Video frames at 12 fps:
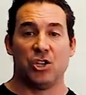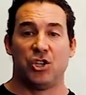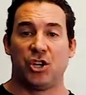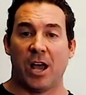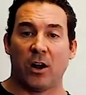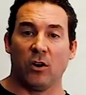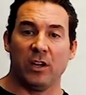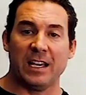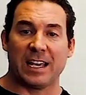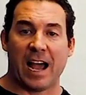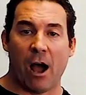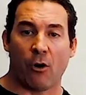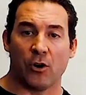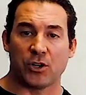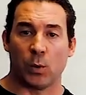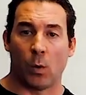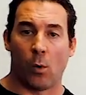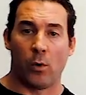generally counter
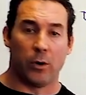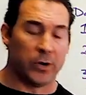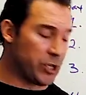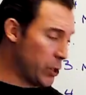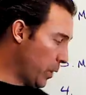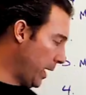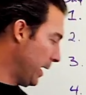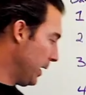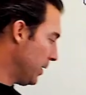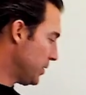to what we were doing.